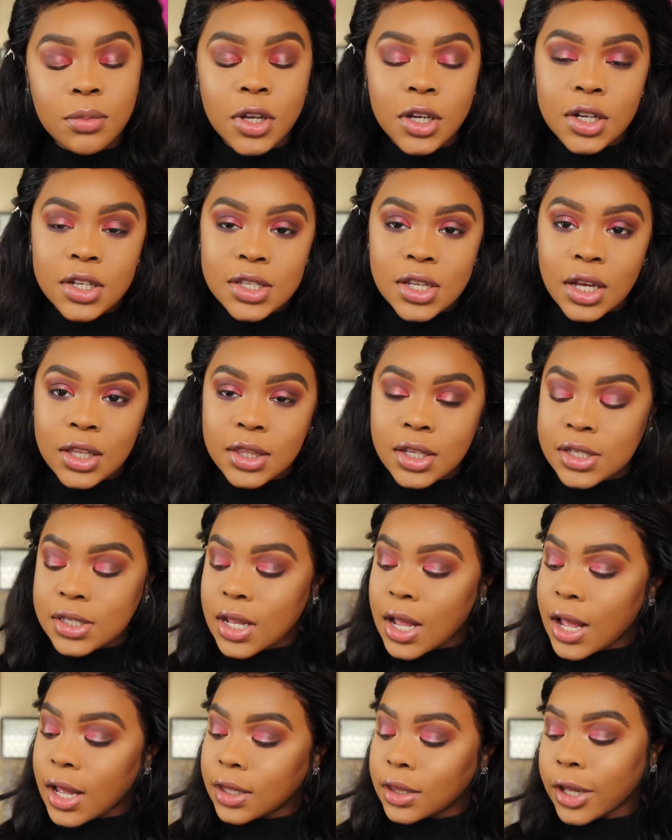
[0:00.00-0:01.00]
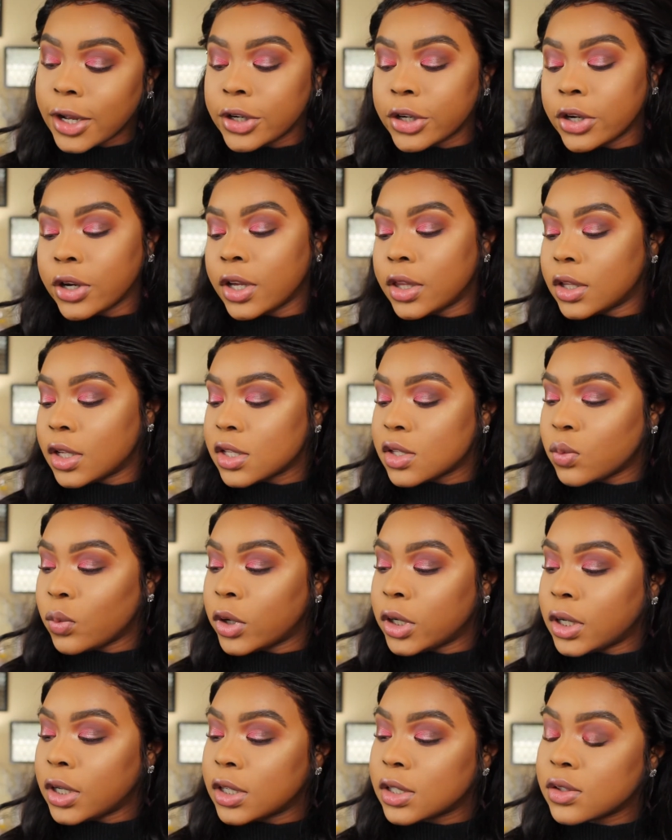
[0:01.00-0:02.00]
I'm going to take this eyeliner, and this
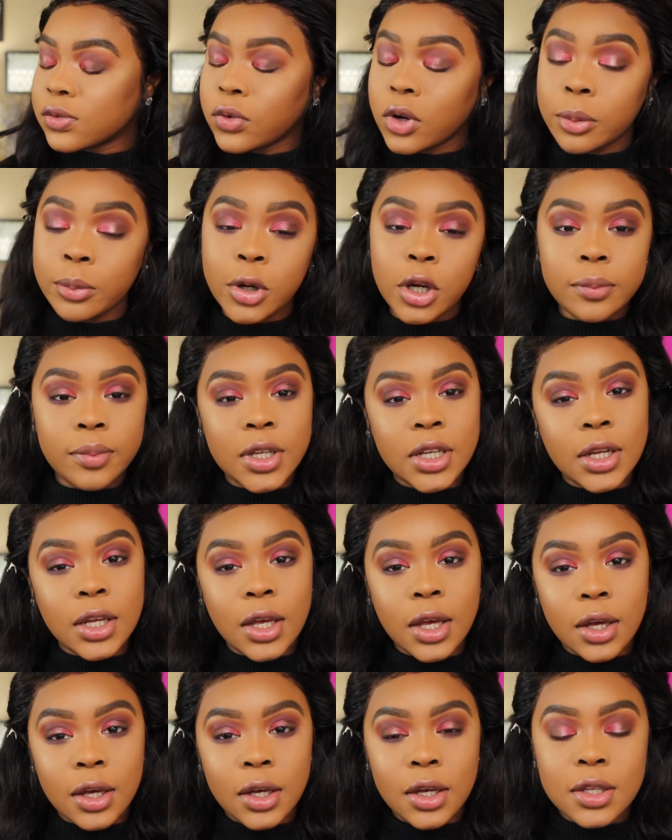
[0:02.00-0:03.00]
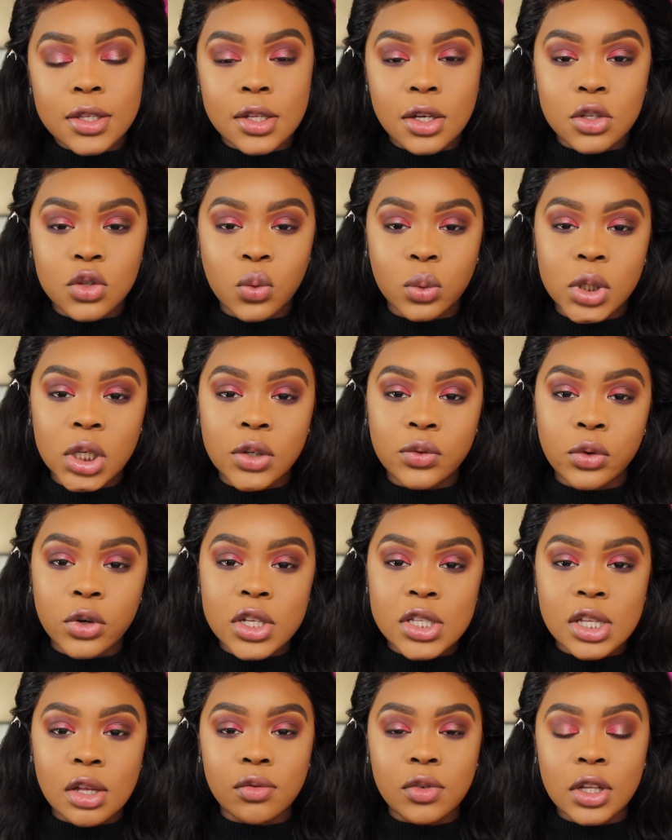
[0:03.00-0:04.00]
one is from Urban Decay. It's their
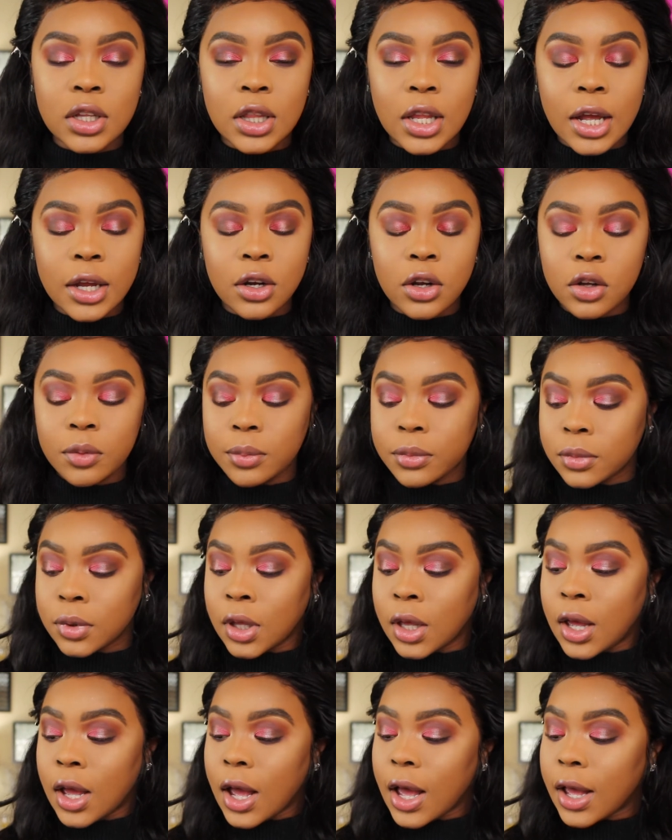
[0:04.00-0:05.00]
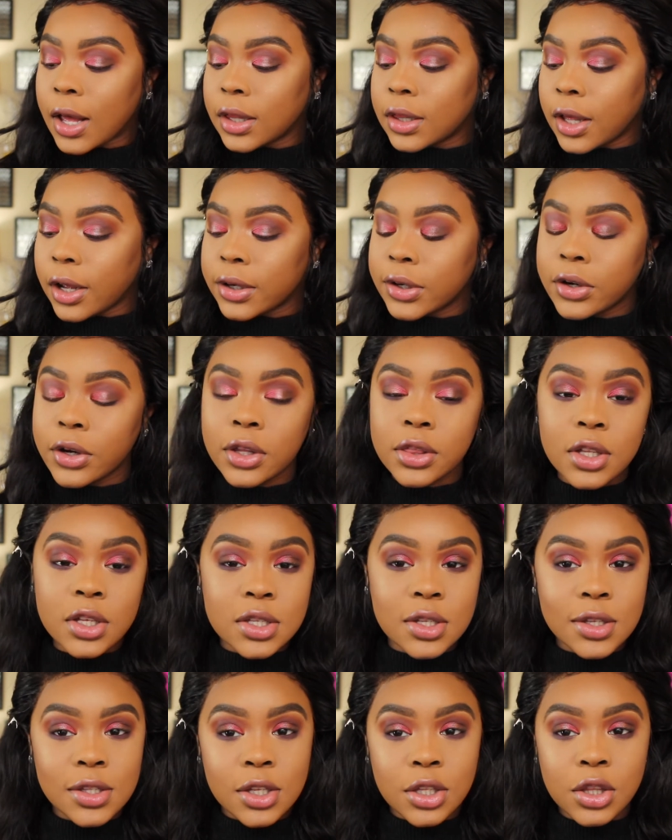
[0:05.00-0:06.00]
24/7 Glide On eyeliner, and
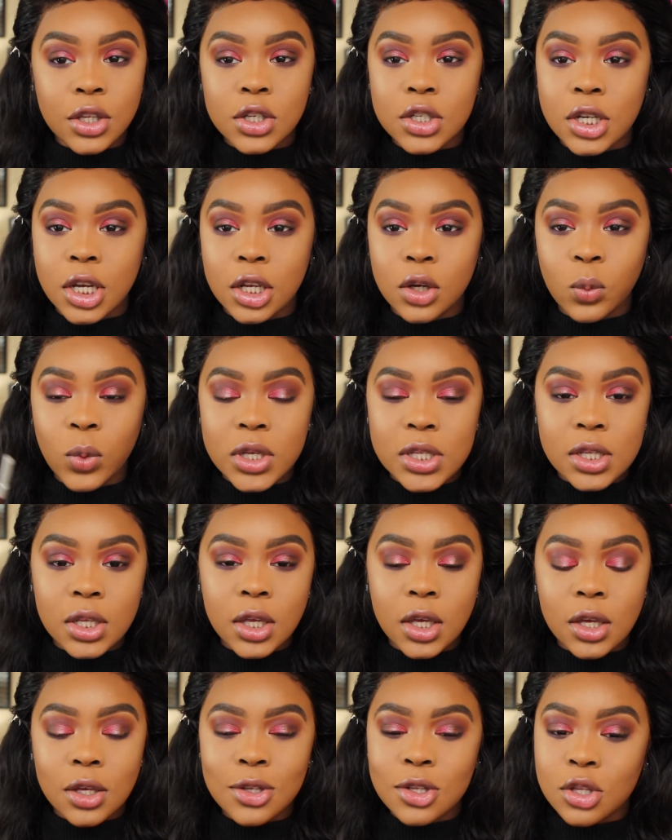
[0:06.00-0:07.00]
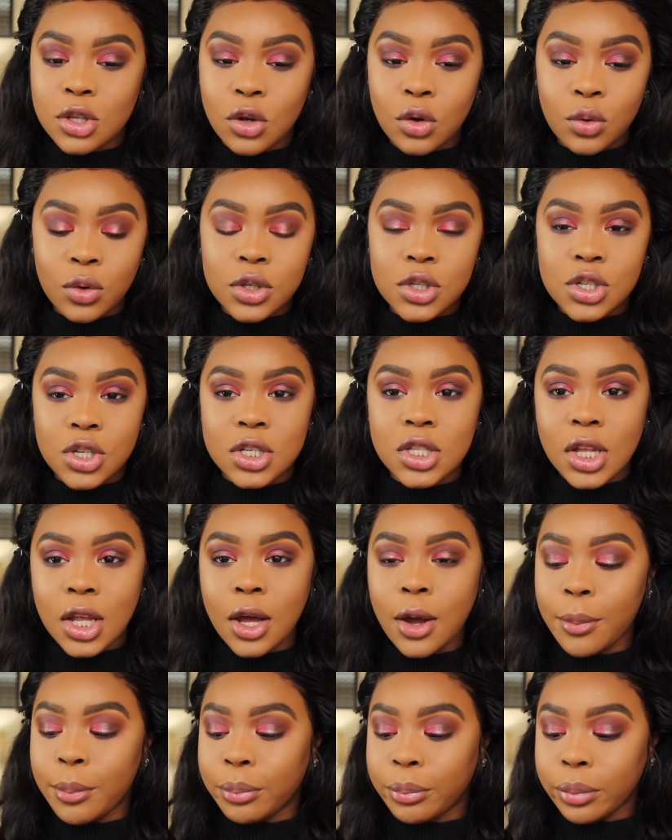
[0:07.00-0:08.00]
this is in the shade Whiskey. So it's just
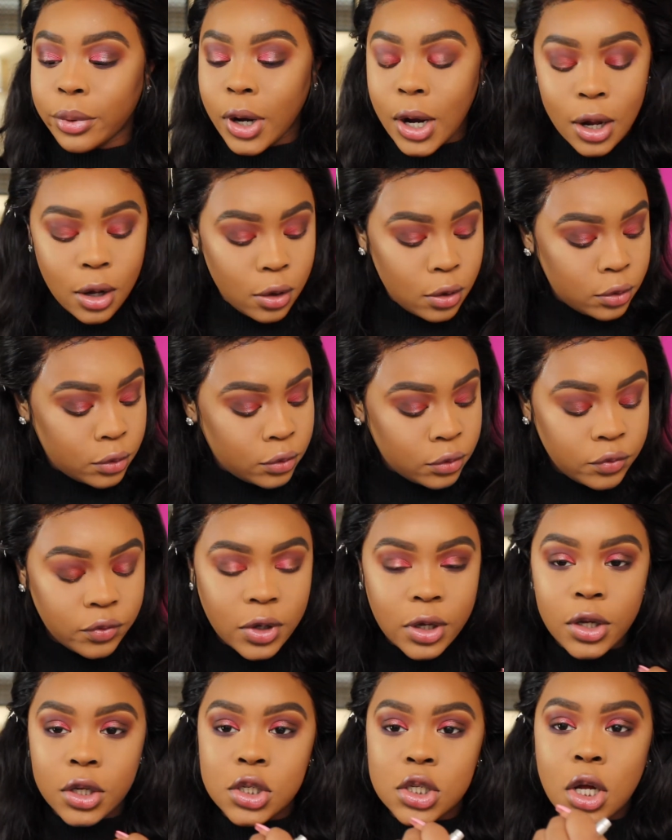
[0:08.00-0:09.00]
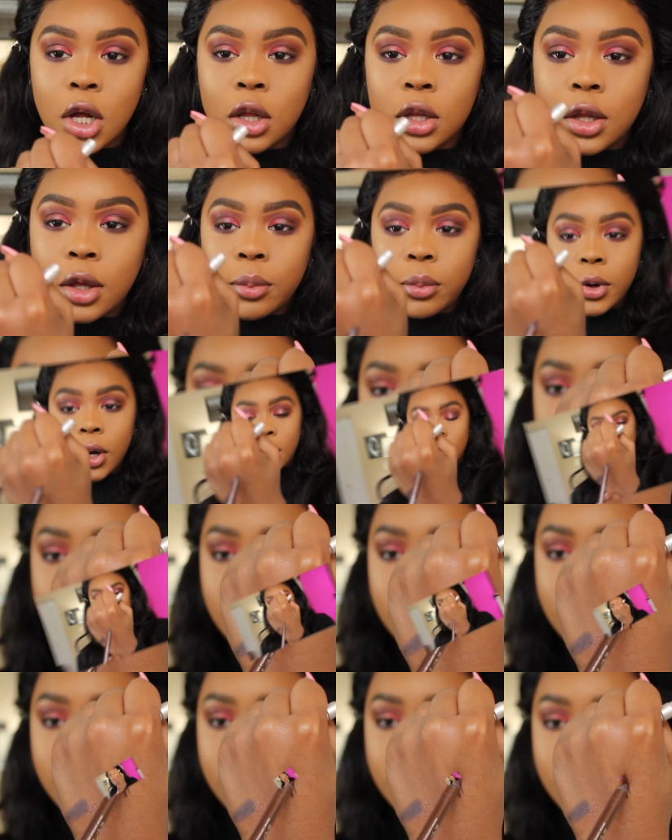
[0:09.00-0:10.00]
like a brown, very chocolate
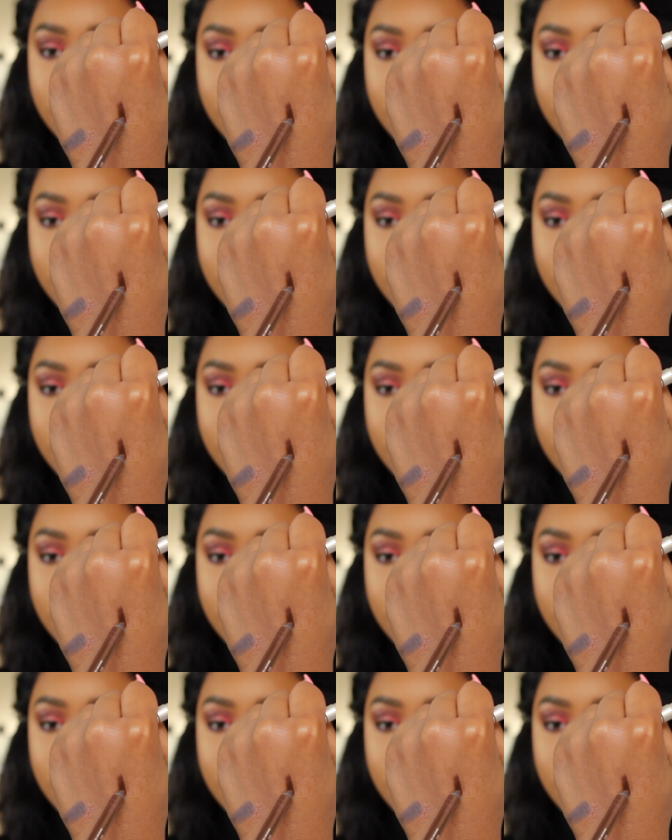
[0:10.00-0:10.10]
brown.